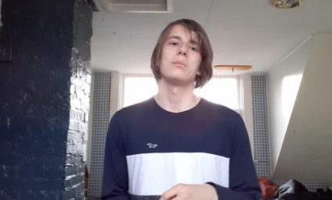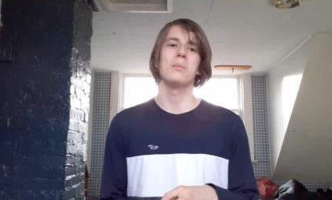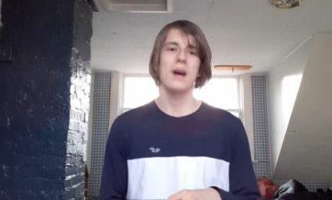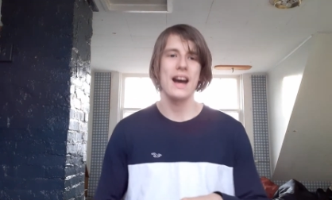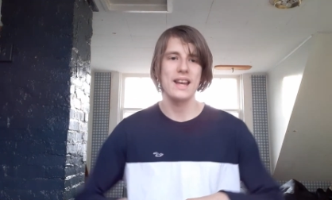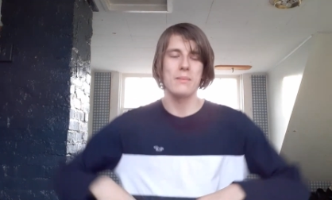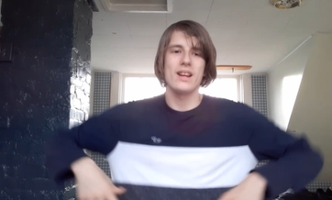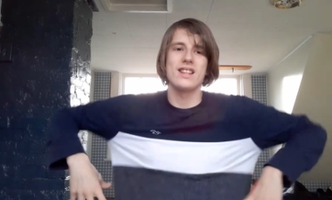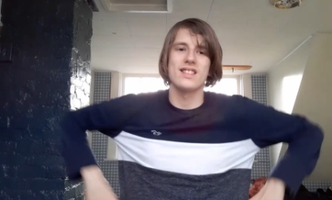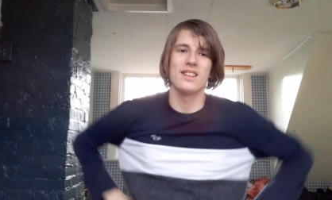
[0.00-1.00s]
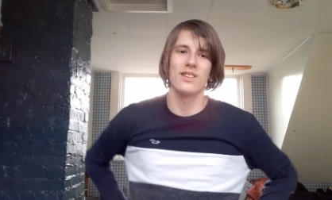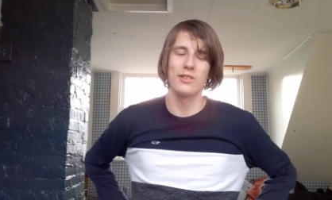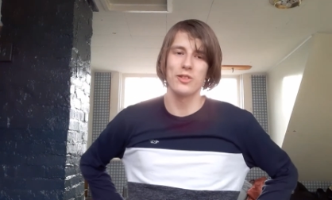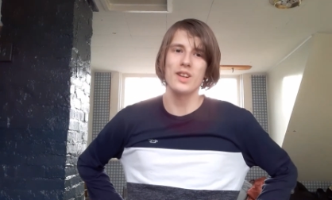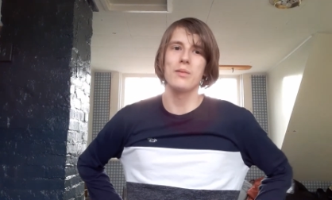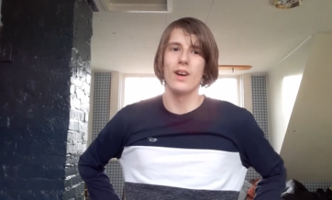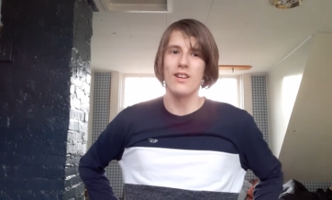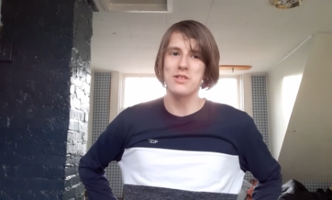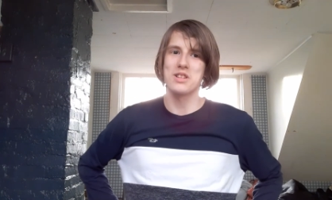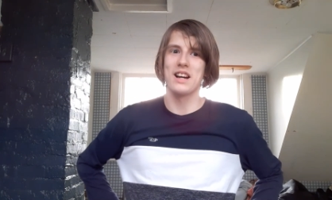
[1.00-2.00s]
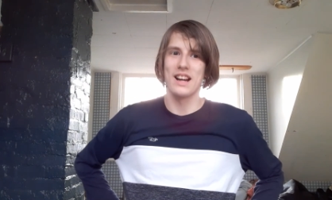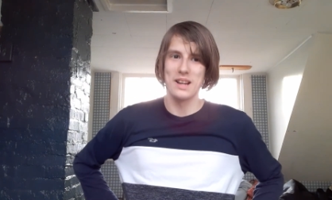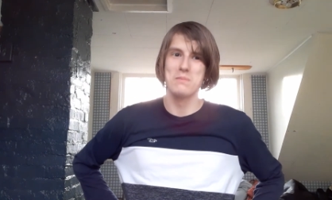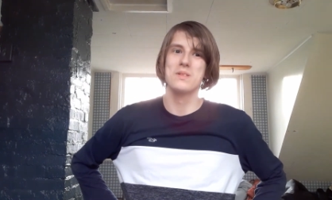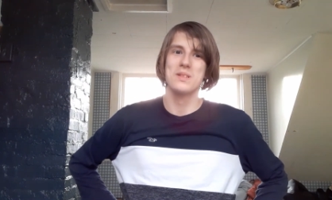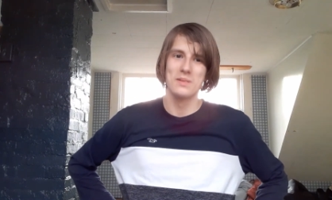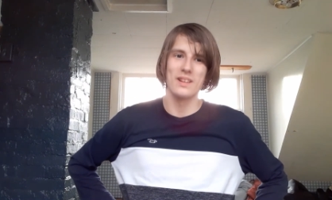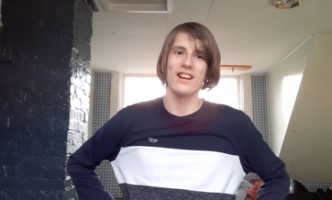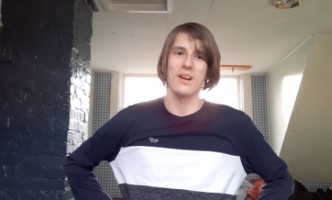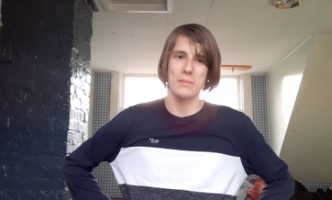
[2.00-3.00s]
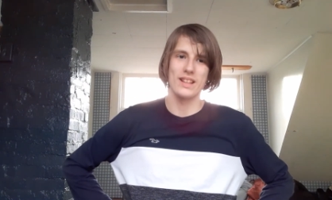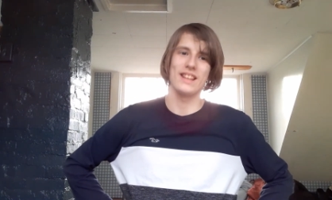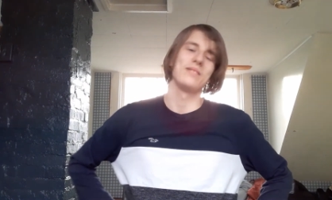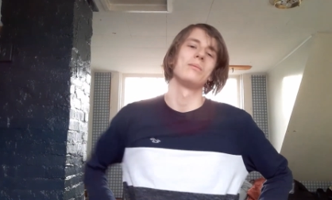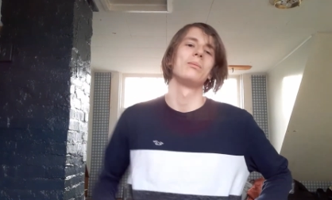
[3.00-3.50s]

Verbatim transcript: my amazing girlfriend of all times, Harmony.